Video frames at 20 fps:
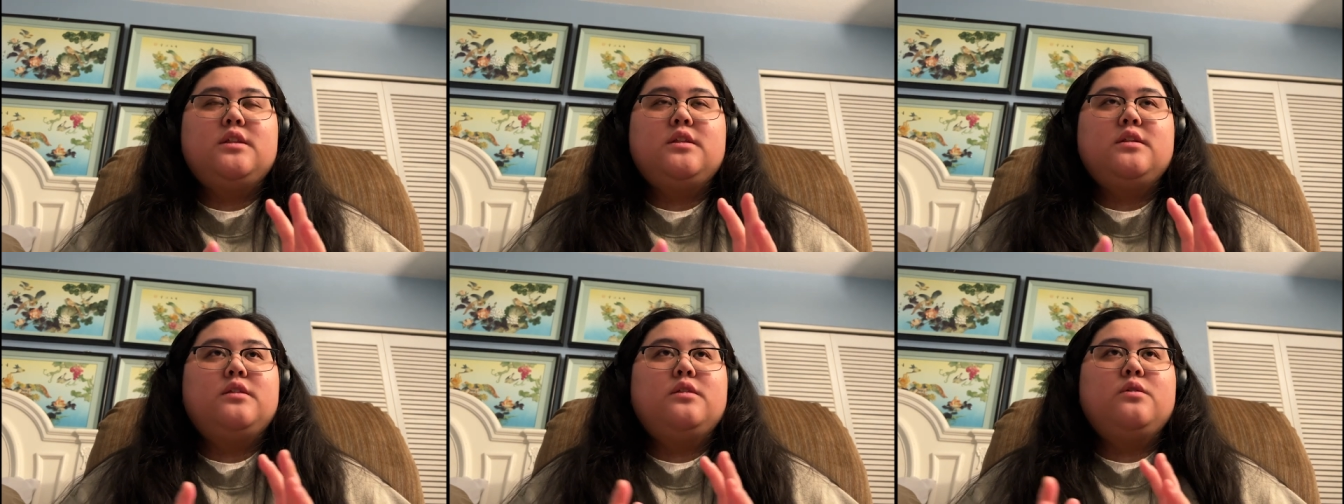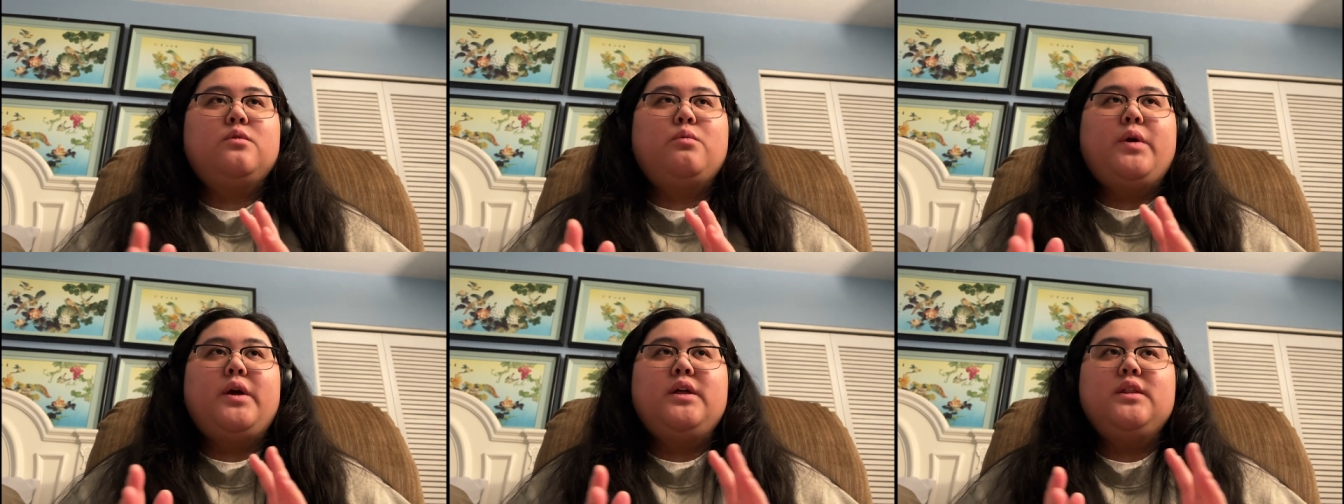the
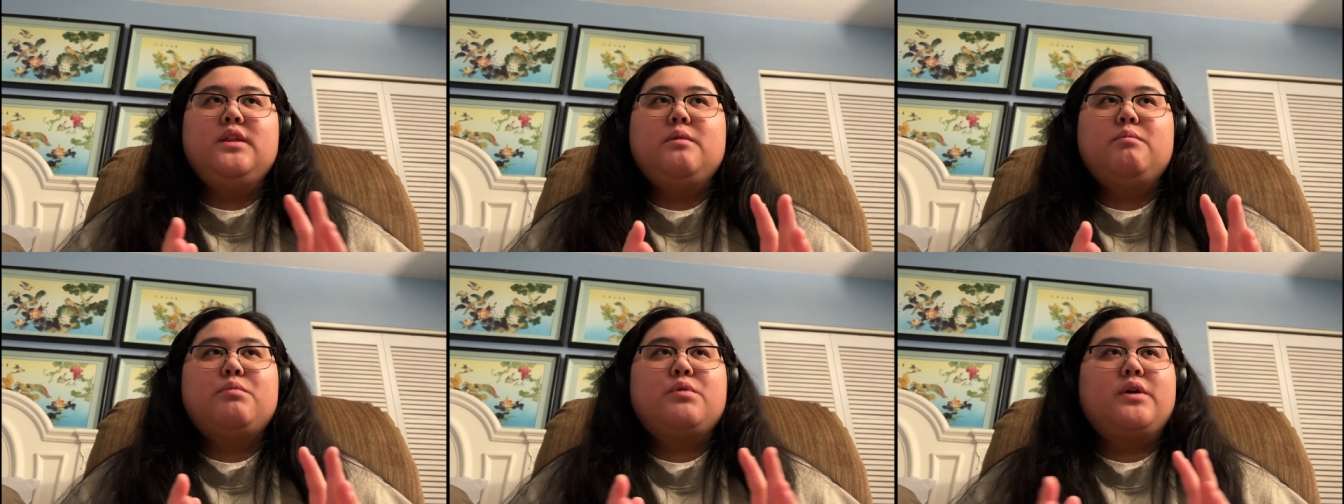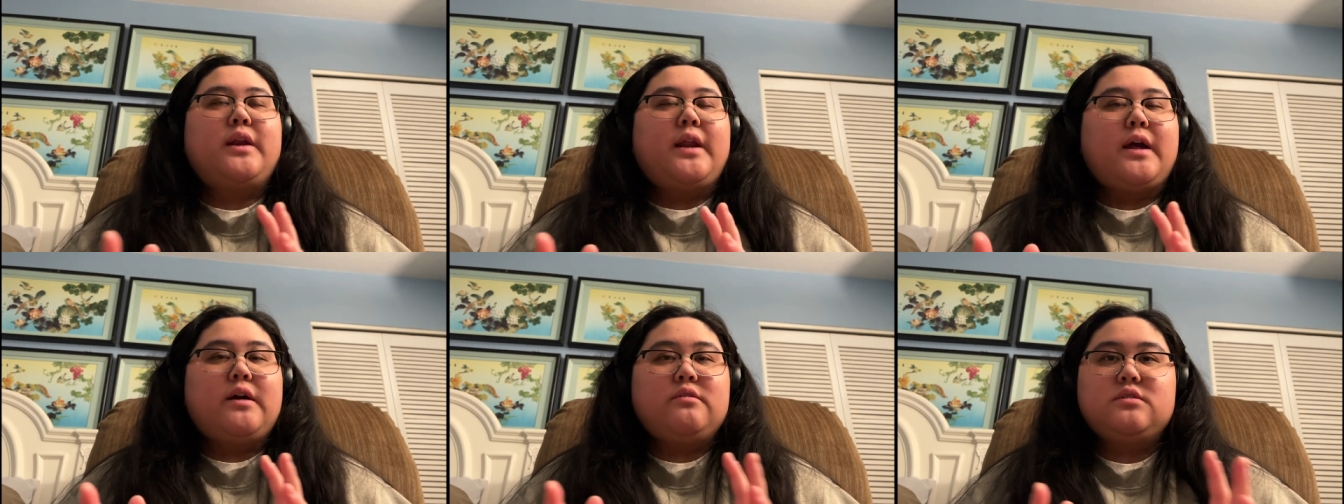way they
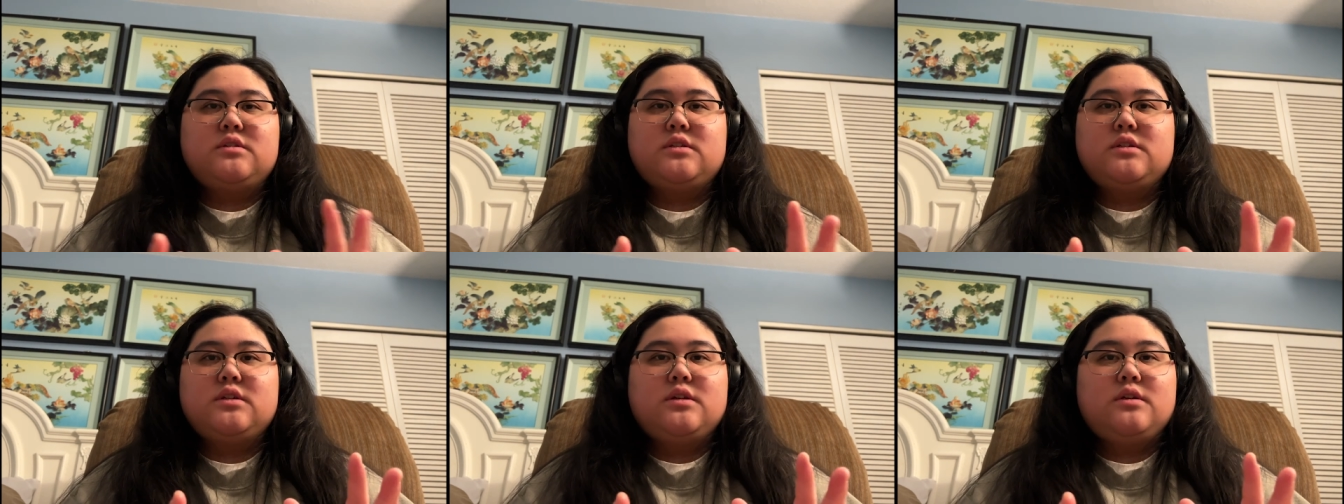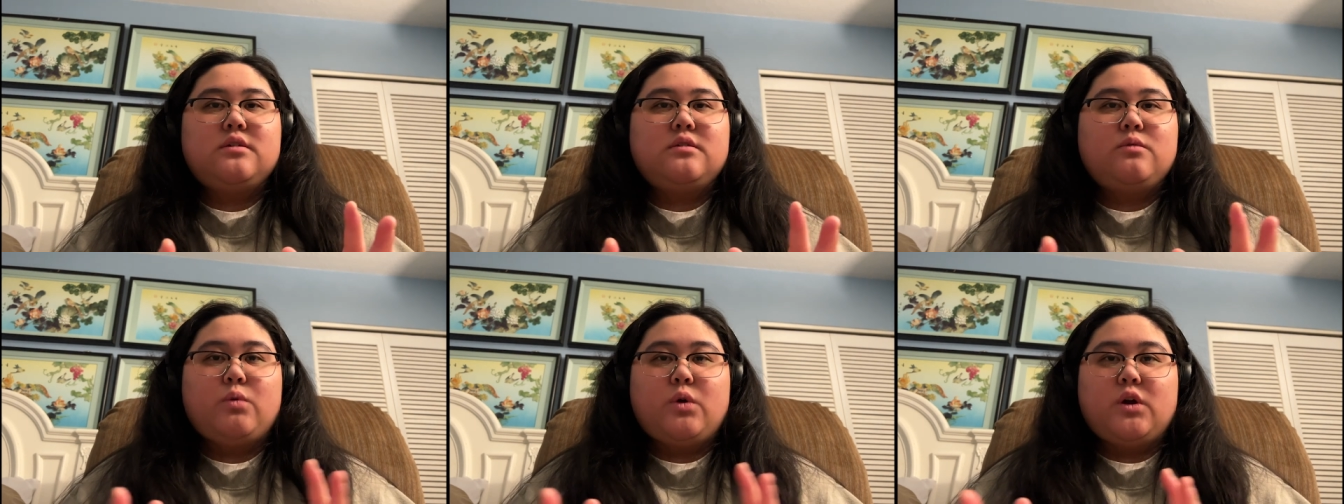pronounce
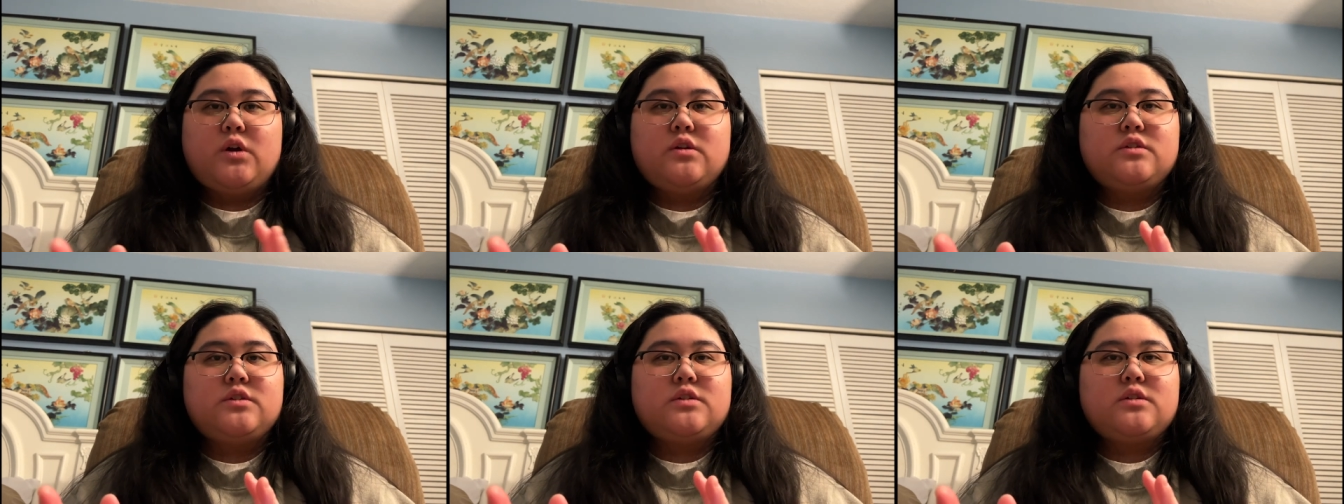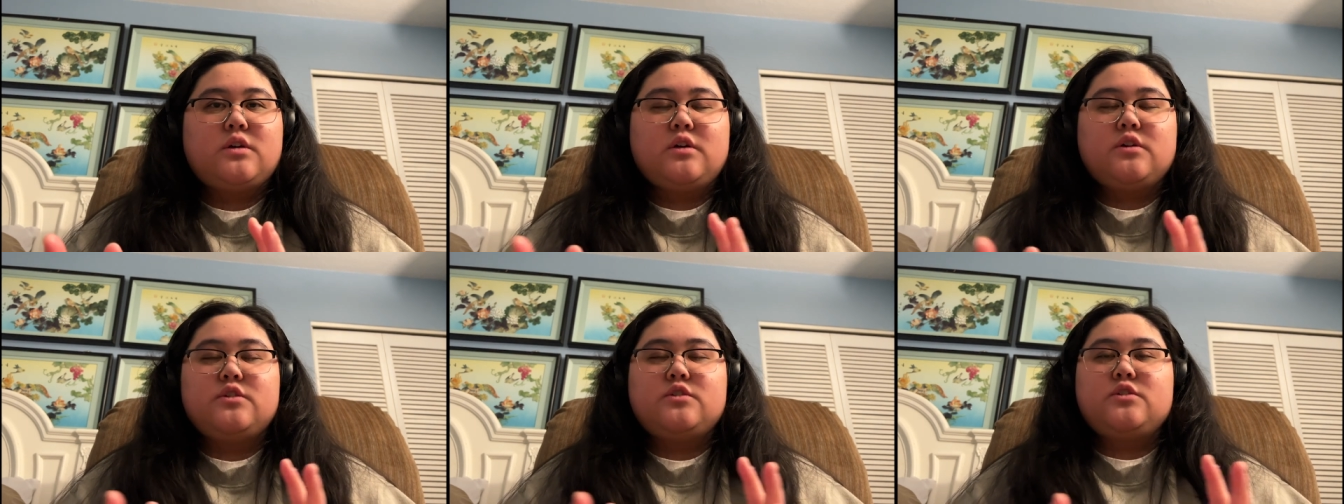words
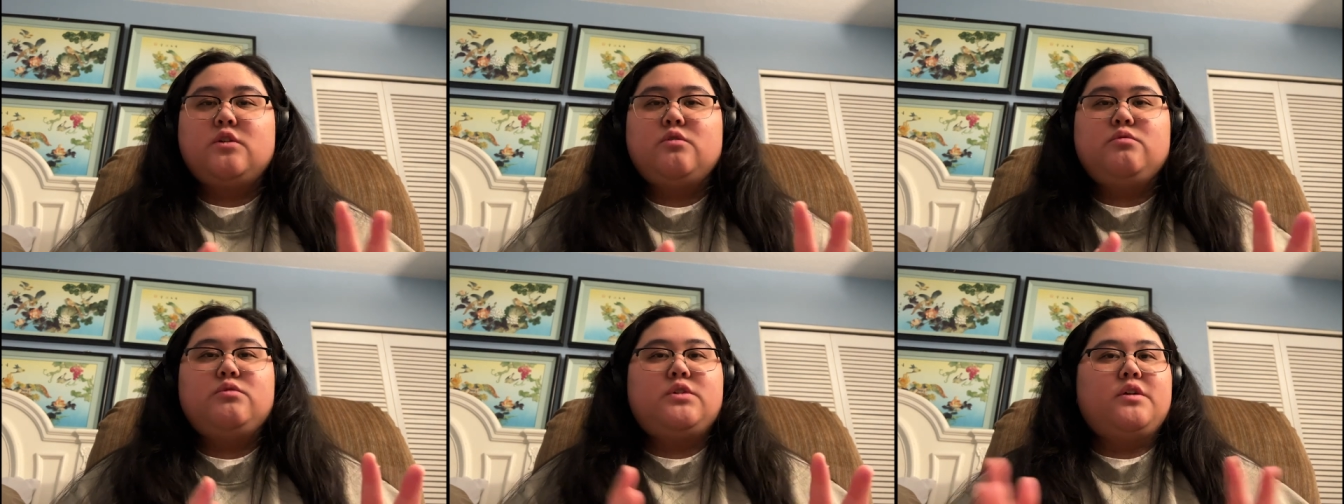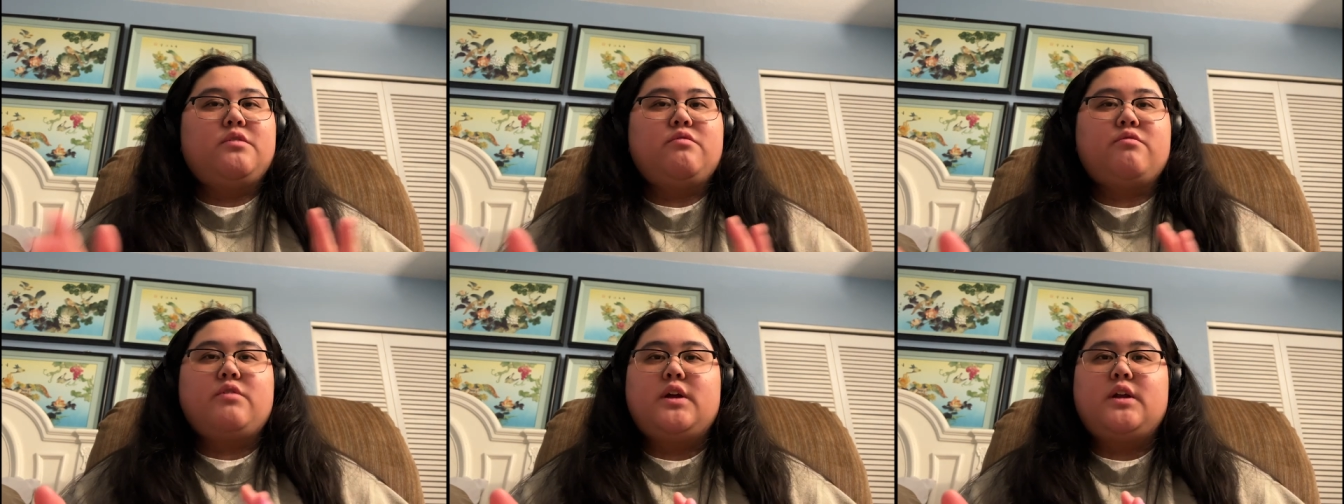are so
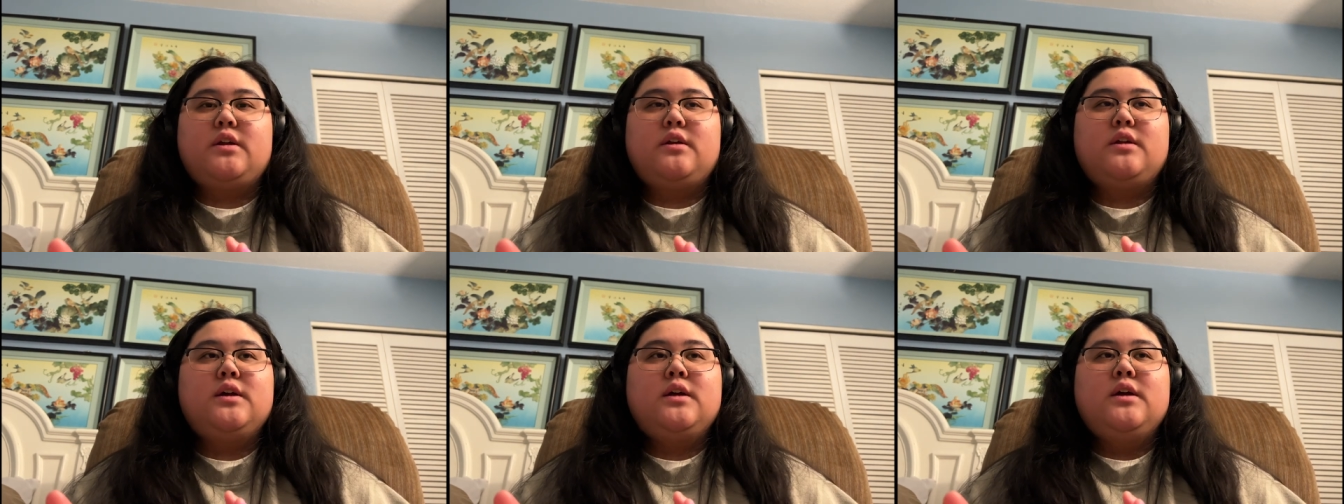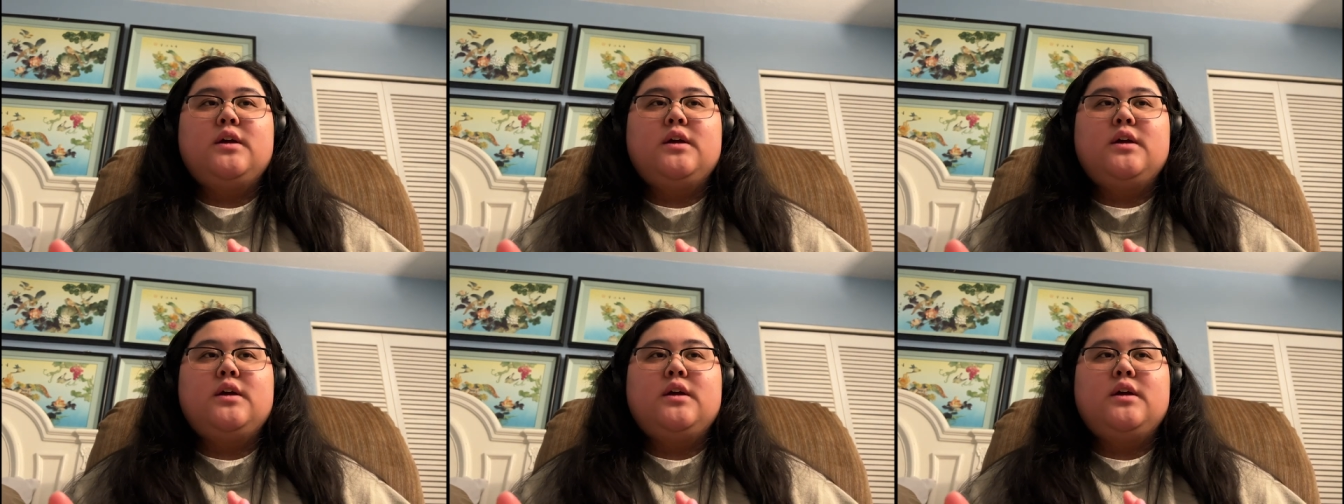different.